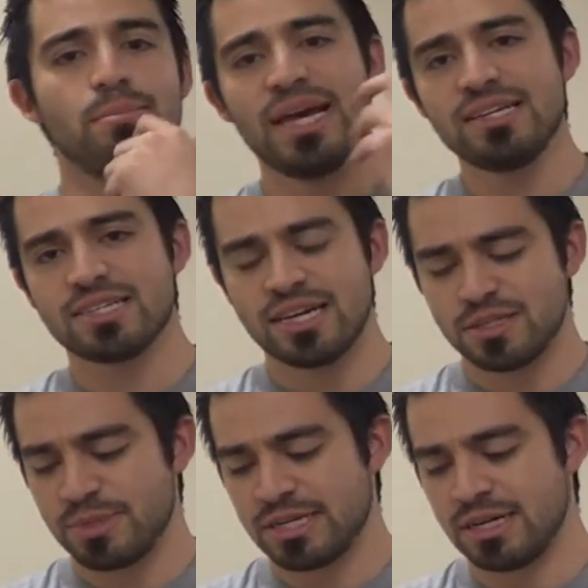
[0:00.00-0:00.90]
makes
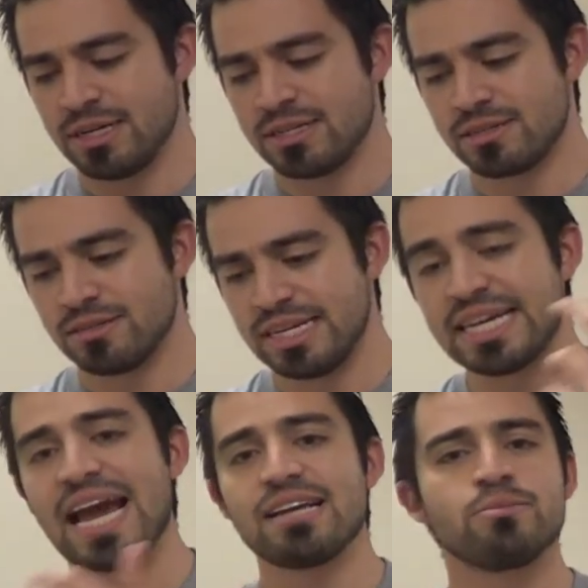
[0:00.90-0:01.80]
sense because
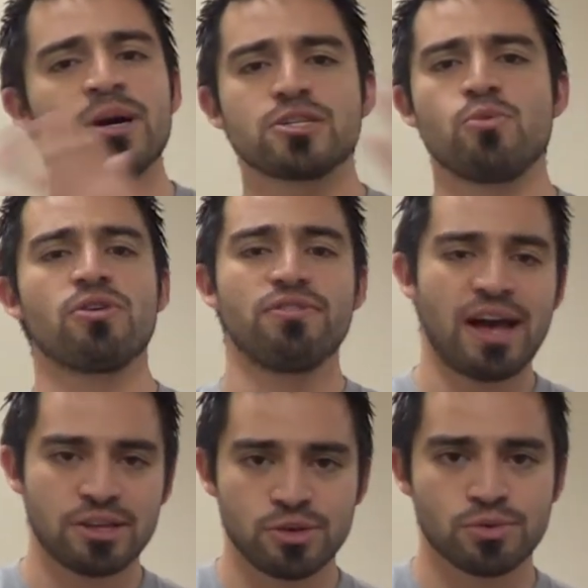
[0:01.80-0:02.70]
he has much more
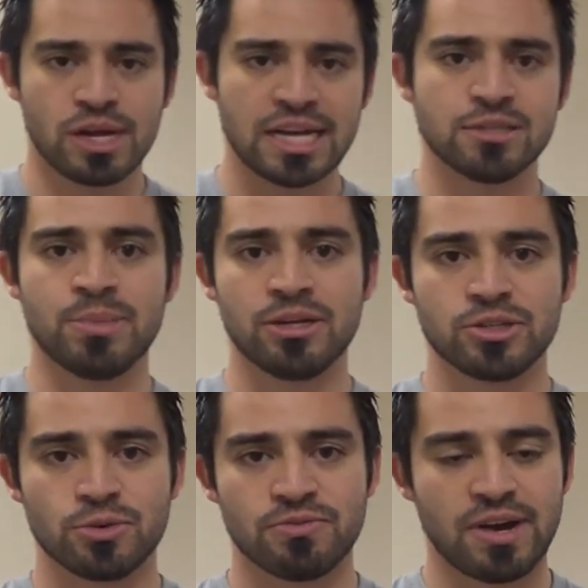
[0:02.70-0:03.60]
value as a
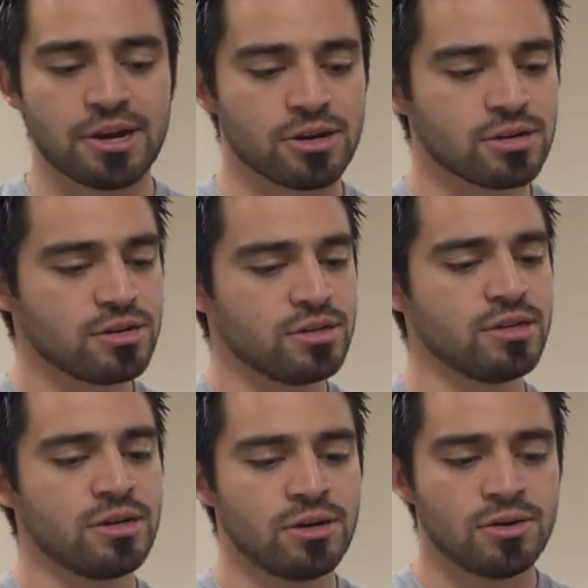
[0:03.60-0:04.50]
Bellator fighter.
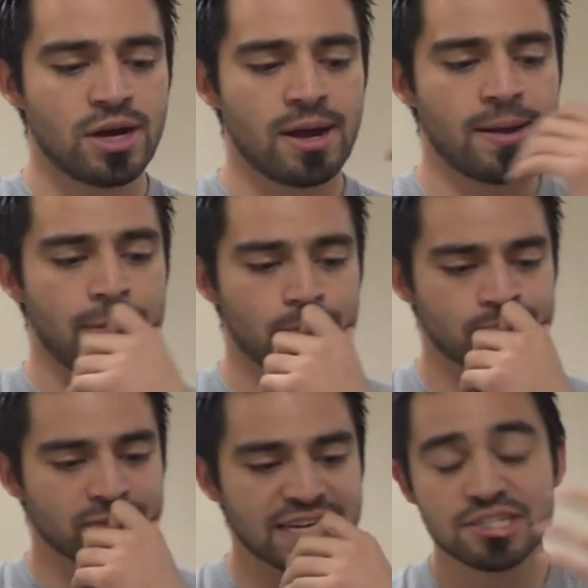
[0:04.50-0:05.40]
You
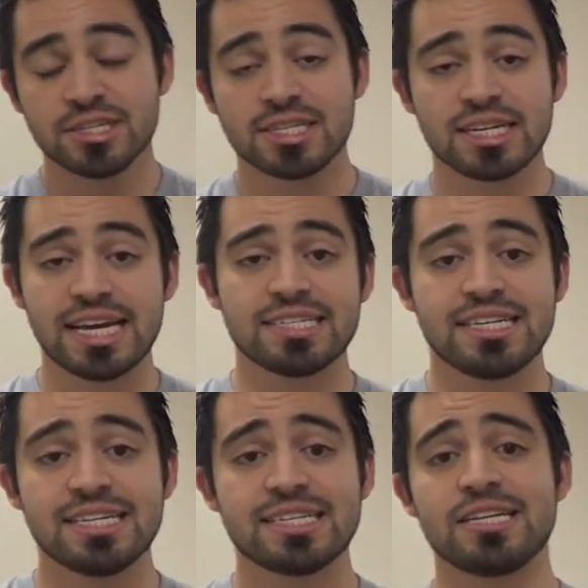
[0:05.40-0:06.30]
know, that's just the case.
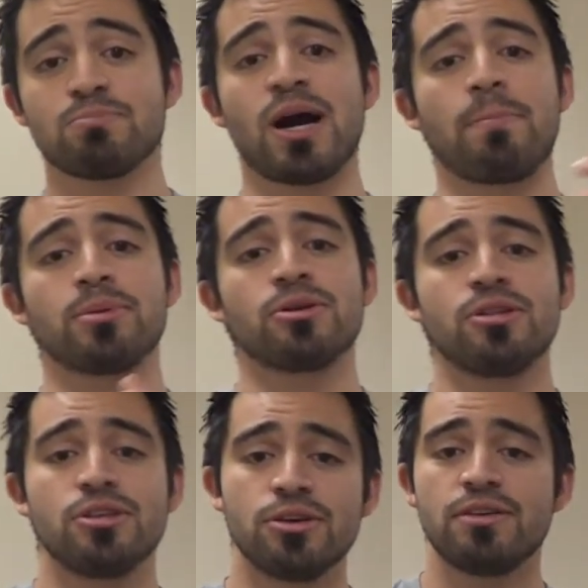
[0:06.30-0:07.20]
He isn't as popular
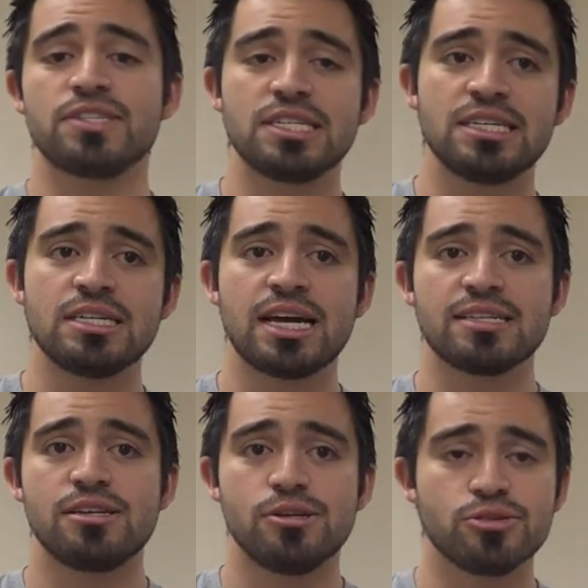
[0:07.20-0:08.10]
in the UFC
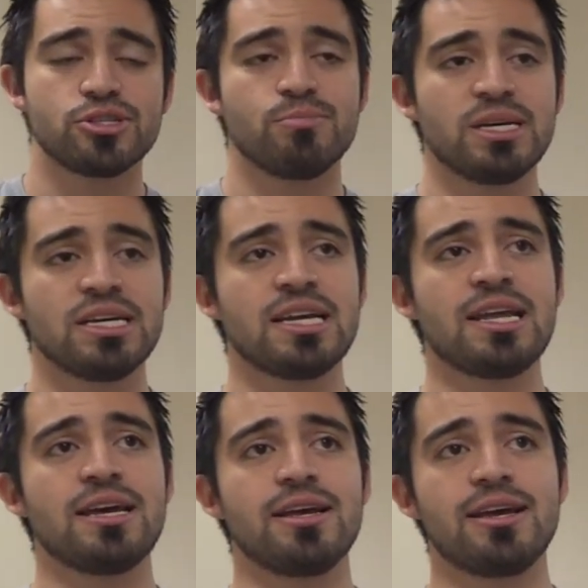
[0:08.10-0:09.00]
as he used to be,
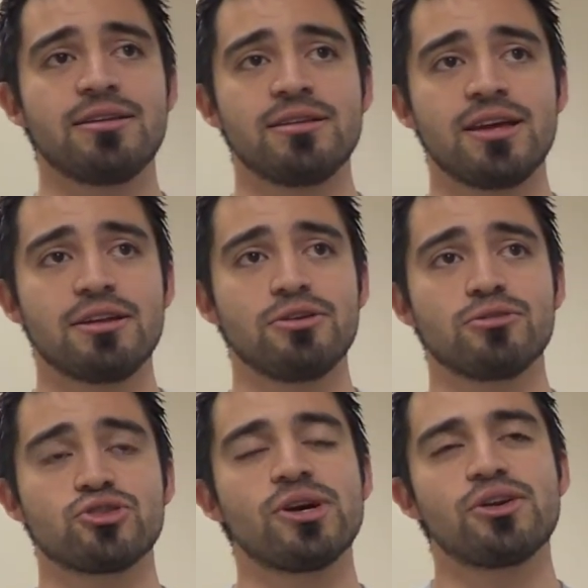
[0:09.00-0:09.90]
and you
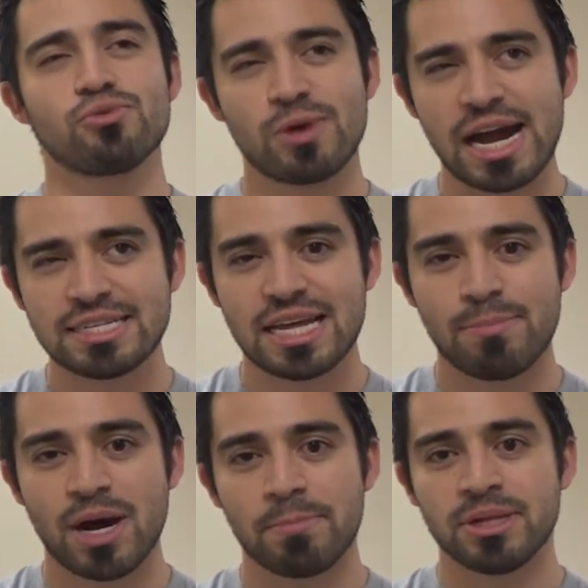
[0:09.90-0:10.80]
know, trying to rise
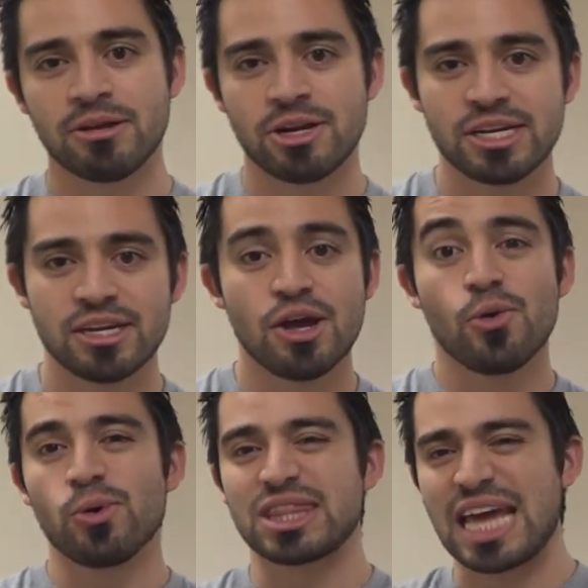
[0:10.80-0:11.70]
that popularity
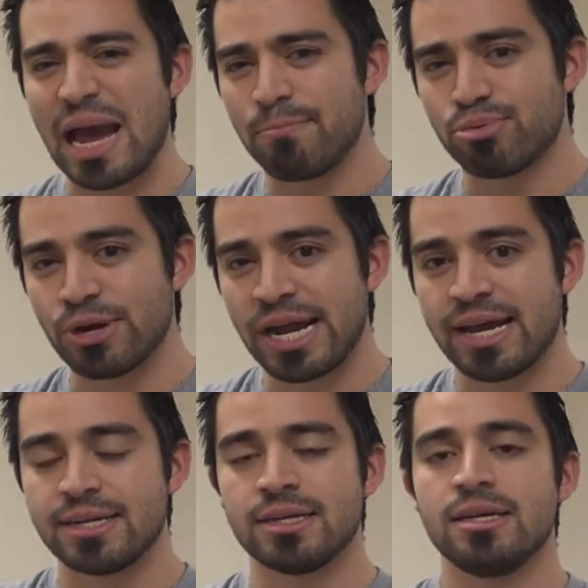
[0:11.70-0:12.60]
with that
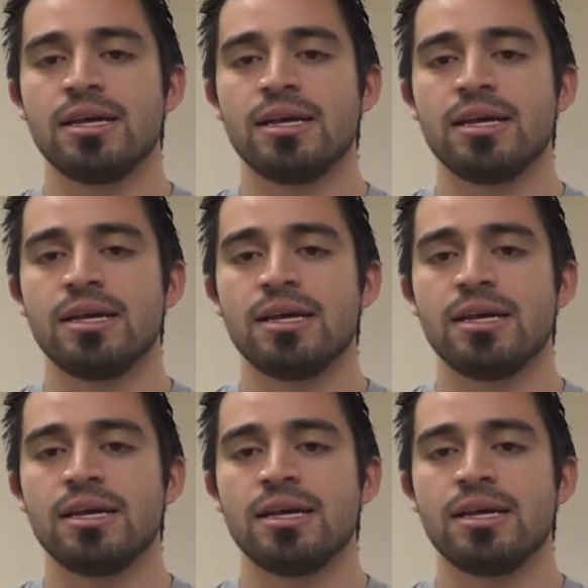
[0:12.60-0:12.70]
brand